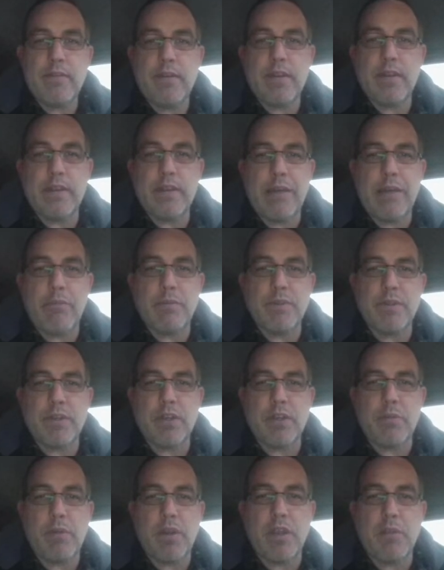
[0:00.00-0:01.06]
Now, that one you're
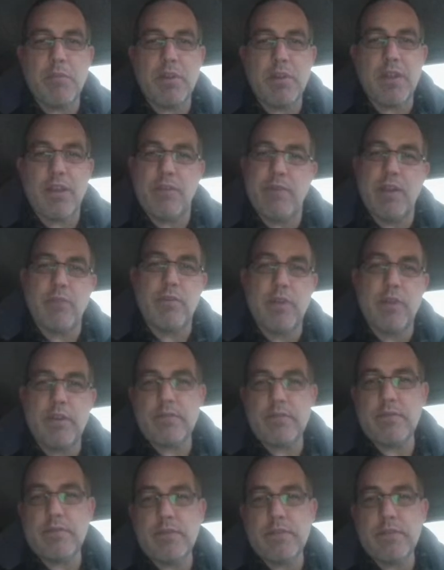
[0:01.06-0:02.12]
probably going to be like, wait, what?
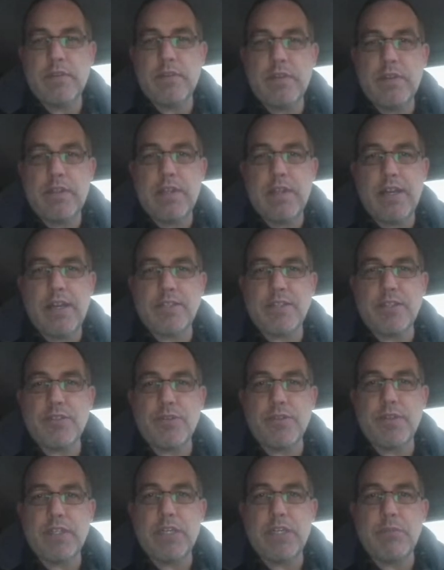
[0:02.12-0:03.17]
How does electrical
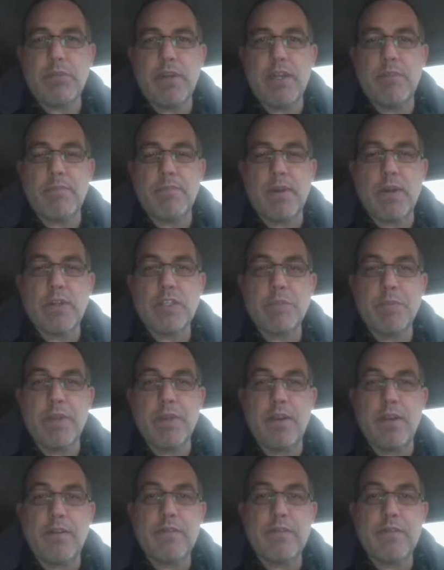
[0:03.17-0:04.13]
theory apply to burn speed?